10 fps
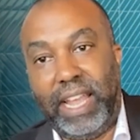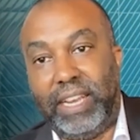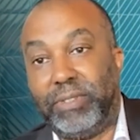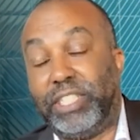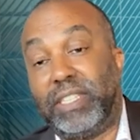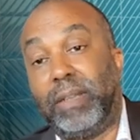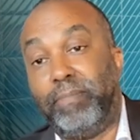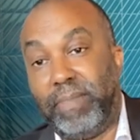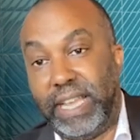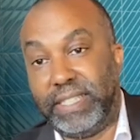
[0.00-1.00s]
And it was just
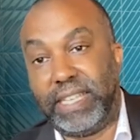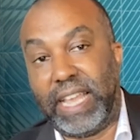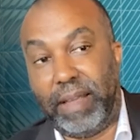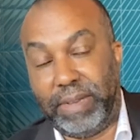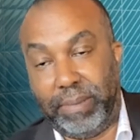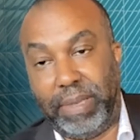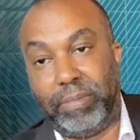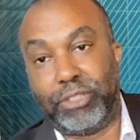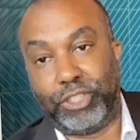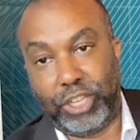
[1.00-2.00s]
amazing how many
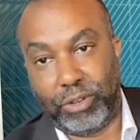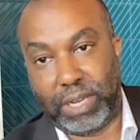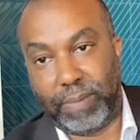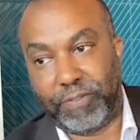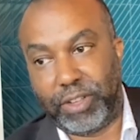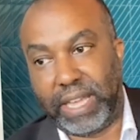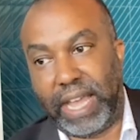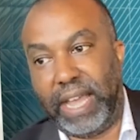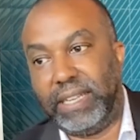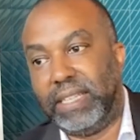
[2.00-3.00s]
people showed up for
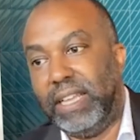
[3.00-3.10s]
that.